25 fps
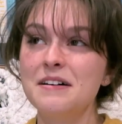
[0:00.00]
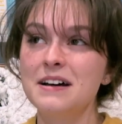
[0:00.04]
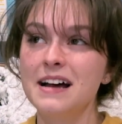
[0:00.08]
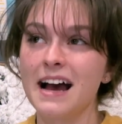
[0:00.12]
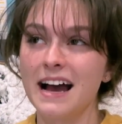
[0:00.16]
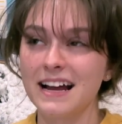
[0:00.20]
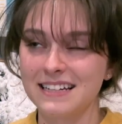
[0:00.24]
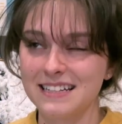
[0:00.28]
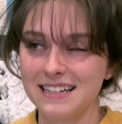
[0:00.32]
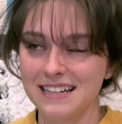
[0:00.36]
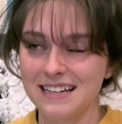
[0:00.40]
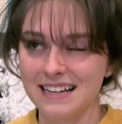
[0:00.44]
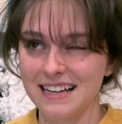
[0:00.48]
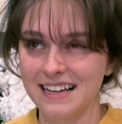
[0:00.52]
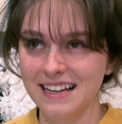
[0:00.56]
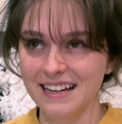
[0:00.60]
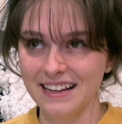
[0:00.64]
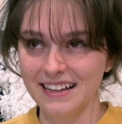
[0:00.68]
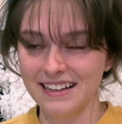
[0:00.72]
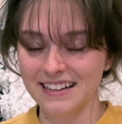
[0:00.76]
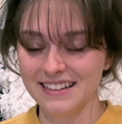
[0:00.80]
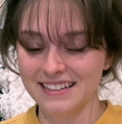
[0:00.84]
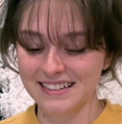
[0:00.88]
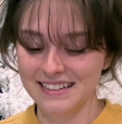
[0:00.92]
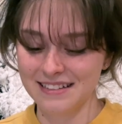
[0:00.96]
I didn't get
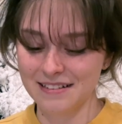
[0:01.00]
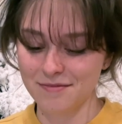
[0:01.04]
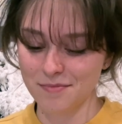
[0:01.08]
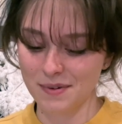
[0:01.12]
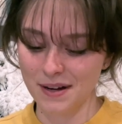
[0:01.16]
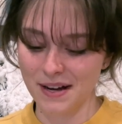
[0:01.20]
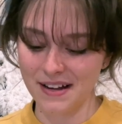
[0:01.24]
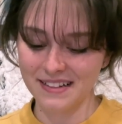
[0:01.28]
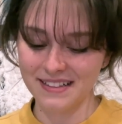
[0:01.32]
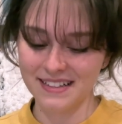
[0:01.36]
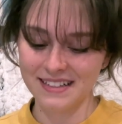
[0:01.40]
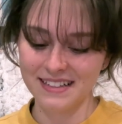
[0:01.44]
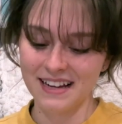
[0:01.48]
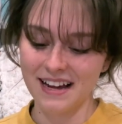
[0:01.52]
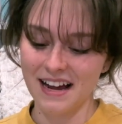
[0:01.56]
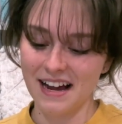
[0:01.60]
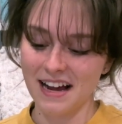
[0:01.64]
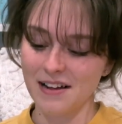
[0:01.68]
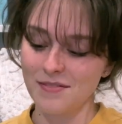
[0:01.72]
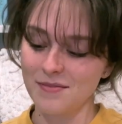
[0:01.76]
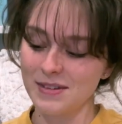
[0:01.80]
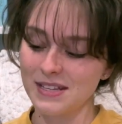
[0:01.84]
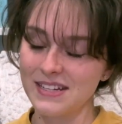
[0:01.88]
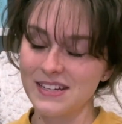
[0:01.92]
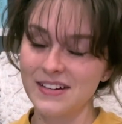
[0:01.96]
it, but
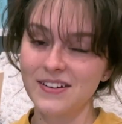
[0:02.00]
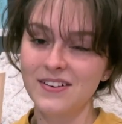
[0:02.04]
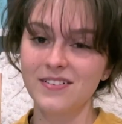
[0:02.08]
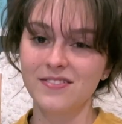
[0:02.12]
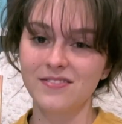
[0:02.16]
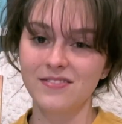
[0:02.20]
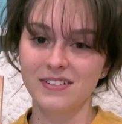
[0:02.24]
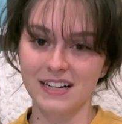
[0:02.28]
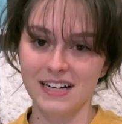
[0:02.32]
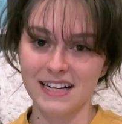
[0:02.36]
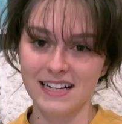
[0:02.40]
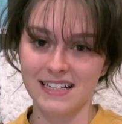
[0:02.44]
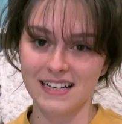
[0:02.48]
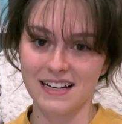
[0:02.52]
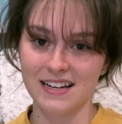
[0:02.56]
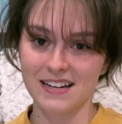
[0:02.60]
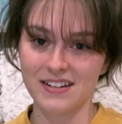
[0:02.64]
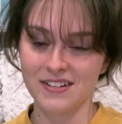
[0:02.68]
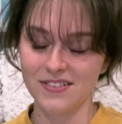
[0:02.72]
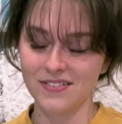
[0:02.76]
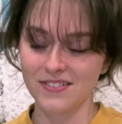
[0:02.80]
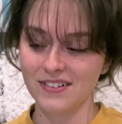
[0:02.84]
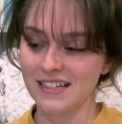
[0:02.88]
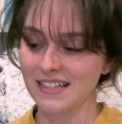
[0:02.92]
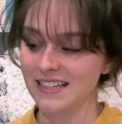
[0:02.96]
I'm still very excited
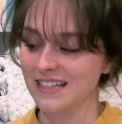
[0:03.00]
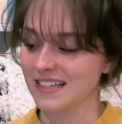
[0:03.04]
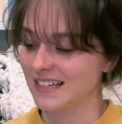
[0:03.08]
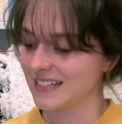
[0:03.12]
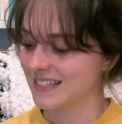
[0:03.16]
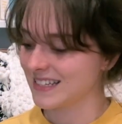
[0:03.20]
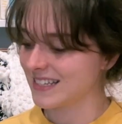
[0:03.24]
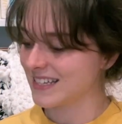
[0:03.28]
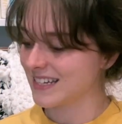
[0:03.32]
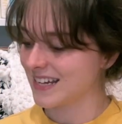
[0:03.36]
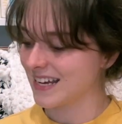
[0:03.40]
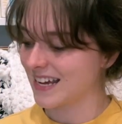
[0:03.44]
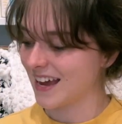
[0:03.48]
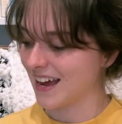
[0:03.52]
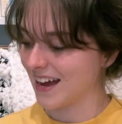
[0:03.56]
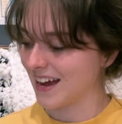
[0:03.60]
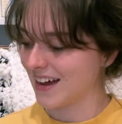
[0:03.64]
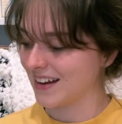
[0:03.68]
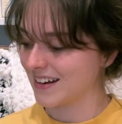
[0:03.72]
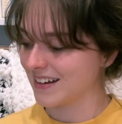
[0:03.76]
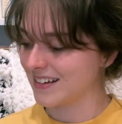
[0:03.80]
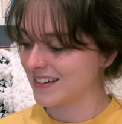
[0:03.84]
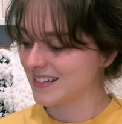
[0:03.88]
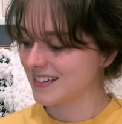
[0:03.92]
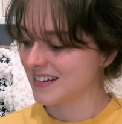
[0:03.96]
to read this
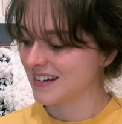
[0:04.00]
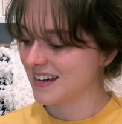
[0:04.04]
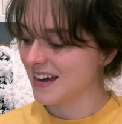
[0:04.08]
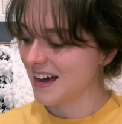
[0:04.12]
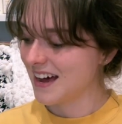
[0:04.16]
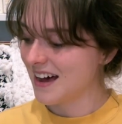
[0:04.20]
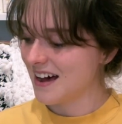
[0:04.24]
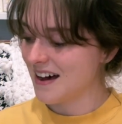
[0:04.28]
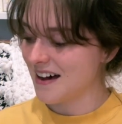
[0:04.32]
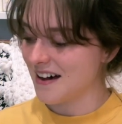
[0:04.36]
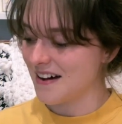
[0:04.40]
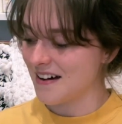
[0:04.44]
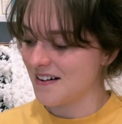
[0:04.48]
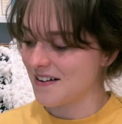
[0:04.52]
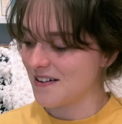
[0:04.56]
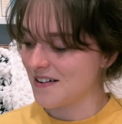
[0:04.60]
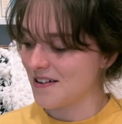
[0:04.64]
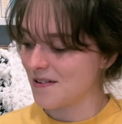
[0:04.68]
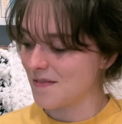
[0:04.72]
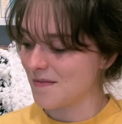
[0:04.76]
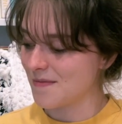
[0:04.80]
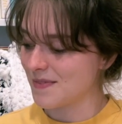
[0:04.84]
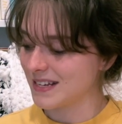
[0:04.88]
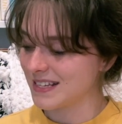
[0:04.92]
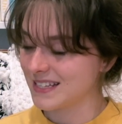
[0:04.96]
and
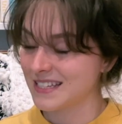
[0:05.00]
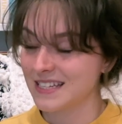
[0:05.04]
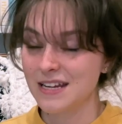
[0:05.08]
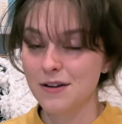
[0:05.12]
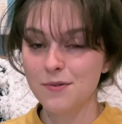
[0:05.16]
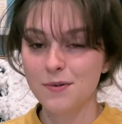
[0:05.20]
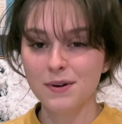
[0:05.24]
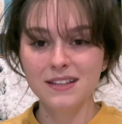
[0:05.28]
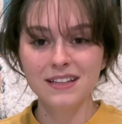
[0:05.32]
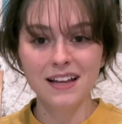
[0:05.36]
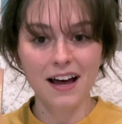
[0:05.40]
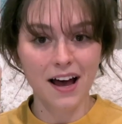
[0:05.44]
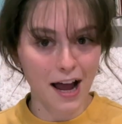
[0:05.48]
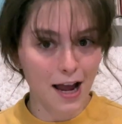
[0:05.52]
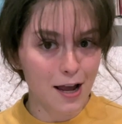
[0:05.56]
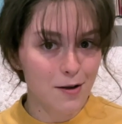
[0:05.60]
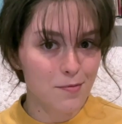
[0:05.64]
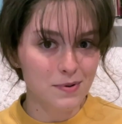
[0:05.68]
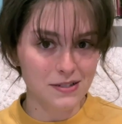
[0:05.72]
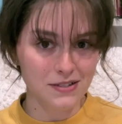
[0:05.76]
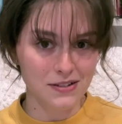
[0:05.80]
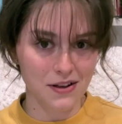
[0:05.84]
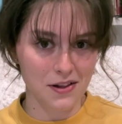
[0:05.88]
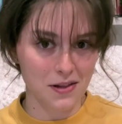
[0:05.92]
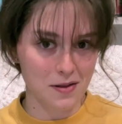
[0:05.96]
um, see what the hype
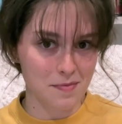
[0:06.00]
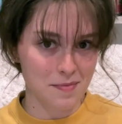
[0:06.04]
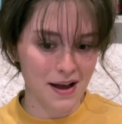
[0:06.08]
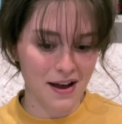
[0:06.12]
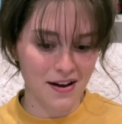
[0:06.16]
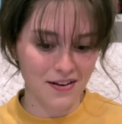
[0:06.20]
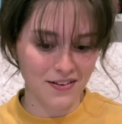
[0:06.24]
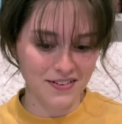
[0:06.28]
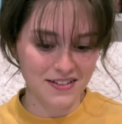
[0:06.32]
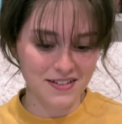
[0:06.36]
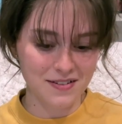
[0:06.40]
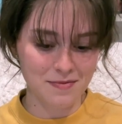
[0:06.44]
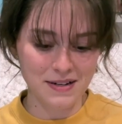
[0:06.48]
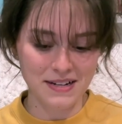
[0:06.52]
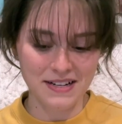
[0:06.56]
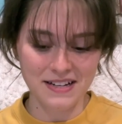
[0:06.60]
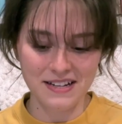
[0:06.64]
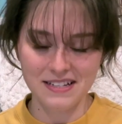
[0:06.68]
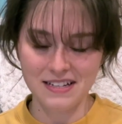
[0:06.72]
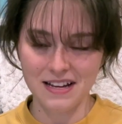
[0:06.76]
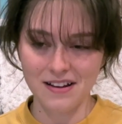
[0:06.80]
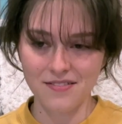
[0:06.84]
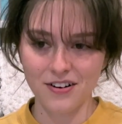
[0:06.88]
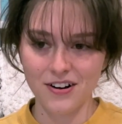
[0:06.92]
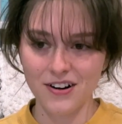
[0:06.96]
is all about
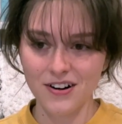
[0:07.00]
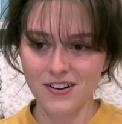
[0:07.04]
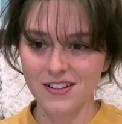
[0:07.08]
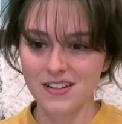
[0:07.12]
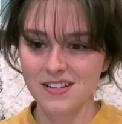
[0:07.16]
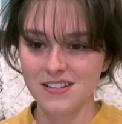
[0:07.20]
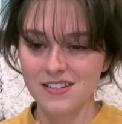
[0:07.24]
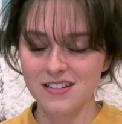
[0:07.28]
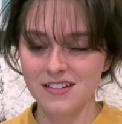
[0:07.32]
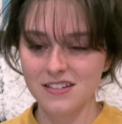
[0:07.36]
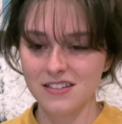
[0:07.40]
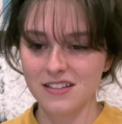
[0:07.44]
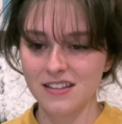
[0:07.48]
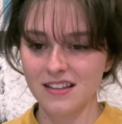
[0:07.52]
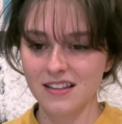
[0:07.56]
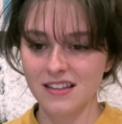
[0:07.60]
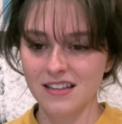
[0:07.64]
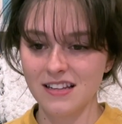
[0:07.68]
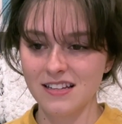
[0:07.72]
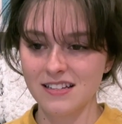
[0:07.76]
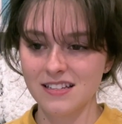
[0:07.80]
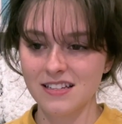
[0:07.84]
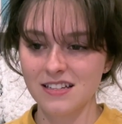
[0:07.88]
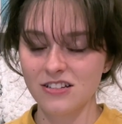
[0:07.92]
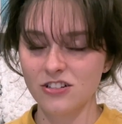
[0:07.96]
because I've heard this is,
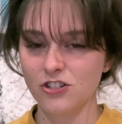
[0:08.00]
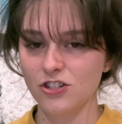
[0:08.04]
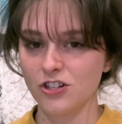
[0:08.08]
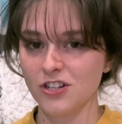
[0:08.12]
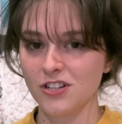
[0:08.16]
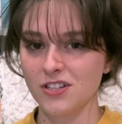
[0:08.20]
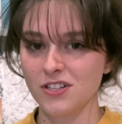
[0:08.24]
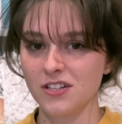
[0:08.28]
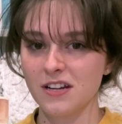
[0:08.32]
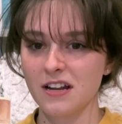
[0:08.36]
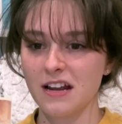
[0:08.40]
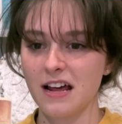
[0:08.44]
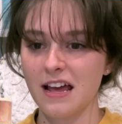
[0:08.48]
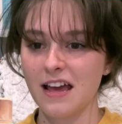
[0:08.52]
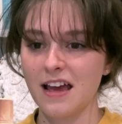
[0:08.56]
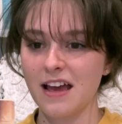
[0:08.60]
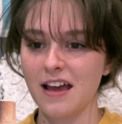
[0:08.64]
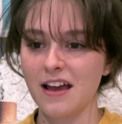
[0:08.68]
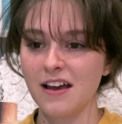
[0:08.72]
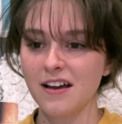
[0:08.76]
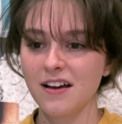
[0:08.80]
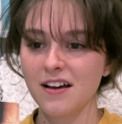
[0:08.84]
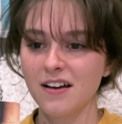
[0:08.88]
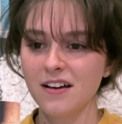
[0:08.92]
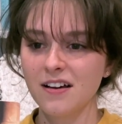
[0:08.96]
this is just
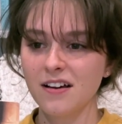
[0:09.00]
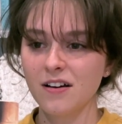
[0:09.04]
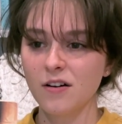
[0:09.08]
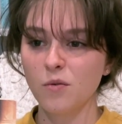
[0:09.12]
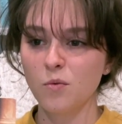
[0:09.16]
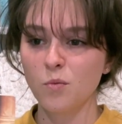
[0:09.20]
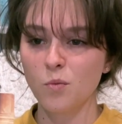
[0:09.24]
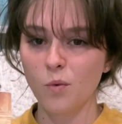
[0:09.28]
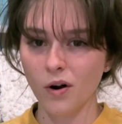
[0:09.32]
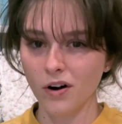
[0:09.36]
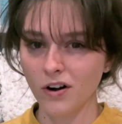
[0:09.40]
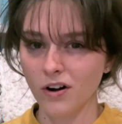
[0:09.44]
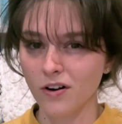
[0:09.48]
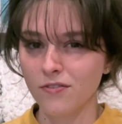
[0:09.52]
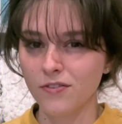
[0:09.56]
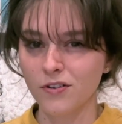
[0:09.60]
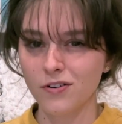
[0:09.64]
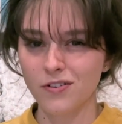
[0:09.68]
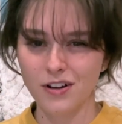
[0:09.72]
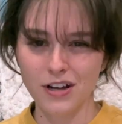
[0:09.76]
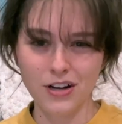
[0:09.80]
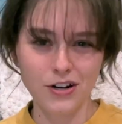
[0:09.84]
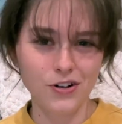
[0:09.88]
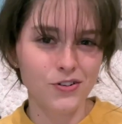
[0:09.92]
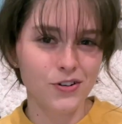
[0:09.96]
a wonderful
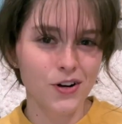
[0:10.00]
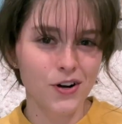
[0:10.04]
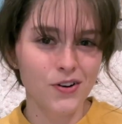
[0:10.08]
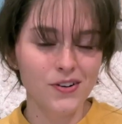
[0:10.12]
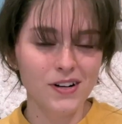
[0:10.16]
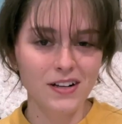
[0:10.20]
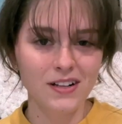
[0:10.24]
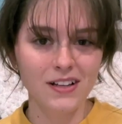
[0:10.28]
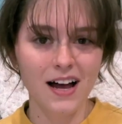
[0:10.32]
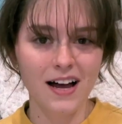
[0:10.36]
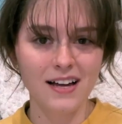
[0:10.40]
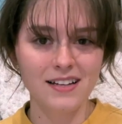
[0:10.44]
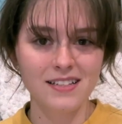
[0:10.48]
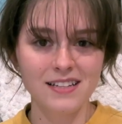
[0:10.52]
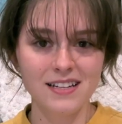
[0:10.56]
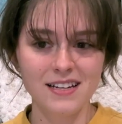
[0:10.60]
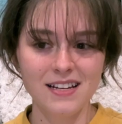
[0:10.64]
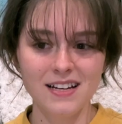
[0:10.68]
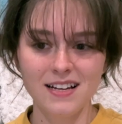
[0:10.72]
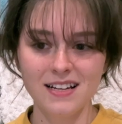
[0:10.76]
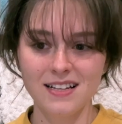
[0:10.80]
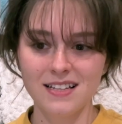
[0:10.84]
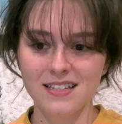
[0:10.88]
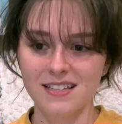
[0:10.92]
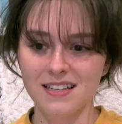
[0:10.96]
intro to
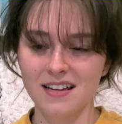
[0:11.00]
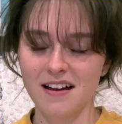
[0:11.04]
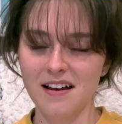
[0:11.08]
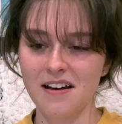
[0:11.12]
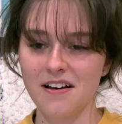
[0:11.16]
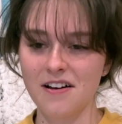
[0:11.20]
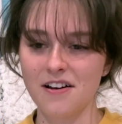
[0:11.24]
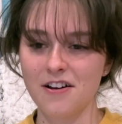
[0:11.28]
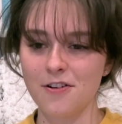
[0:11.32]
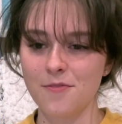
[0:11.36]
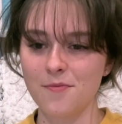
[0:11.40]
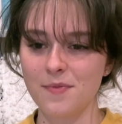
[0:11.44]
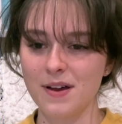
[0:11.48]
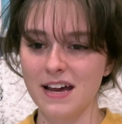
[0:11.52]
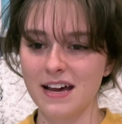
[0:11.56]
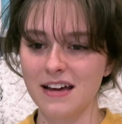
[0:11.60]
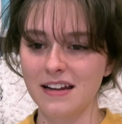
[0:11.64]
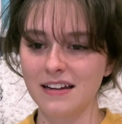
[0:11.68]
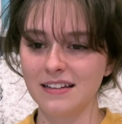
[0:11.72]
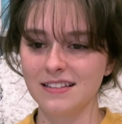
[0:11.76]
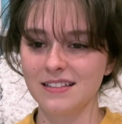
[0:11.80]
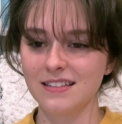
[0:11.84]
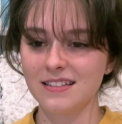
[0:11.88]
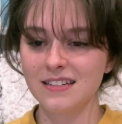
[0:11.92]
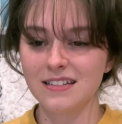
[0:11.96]
classics um, and
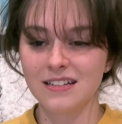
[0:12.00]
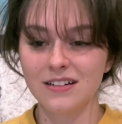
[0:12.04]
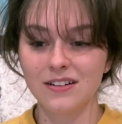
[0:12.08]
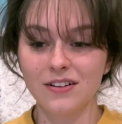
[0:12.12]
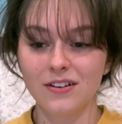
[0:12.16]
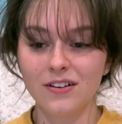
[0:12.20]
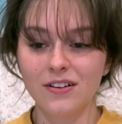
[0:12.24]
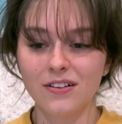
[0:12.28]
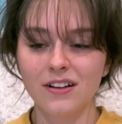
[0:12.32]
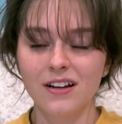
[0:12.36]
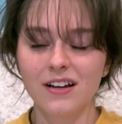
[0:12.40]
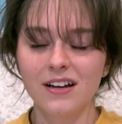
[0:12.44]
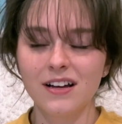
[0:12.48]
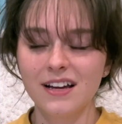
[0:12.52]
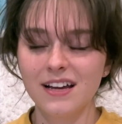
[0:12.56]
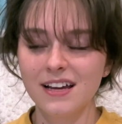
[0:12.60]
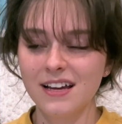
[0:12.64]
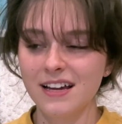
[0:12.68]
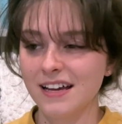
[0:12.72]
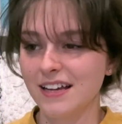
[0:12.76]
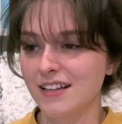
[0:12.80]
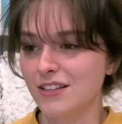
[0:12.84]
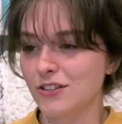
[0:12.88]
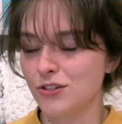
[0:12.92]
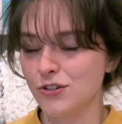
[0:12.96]
it still
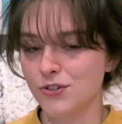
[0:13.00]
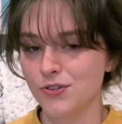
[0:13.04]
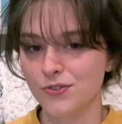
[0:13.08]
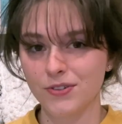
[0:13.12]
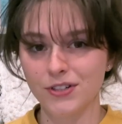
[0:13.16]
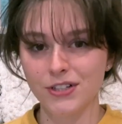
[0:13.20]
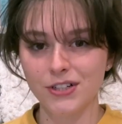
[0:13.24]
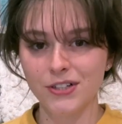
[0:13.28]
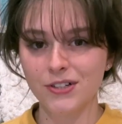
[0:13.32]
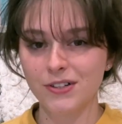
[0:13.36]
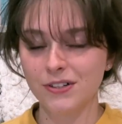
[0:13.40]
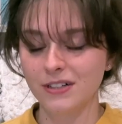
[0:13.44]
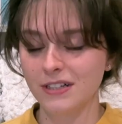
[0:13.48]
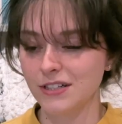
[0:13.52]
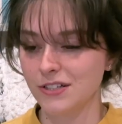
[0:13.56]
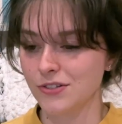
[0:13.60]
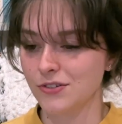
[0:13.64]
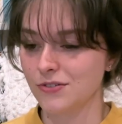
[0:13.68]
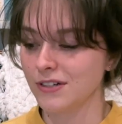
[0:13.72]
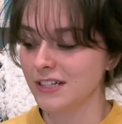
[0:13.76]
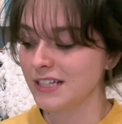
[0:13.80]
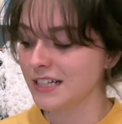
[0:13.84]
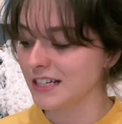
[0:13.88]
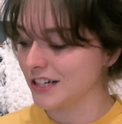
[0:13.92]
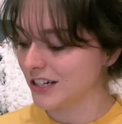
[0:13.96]
hits true and is
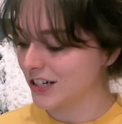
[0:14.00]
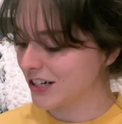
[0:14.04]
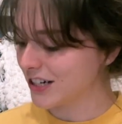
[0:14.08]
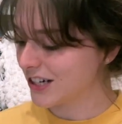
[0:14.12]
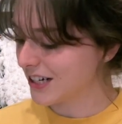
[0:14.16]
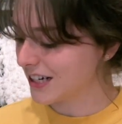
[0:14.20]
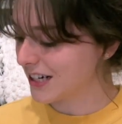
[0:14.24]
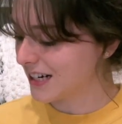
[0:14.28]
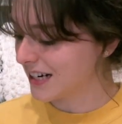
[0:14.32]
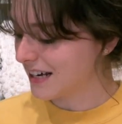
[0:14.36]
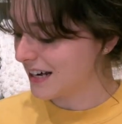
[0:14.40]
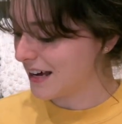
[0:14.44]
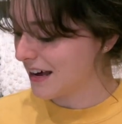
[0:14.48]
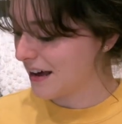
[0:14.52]
really good.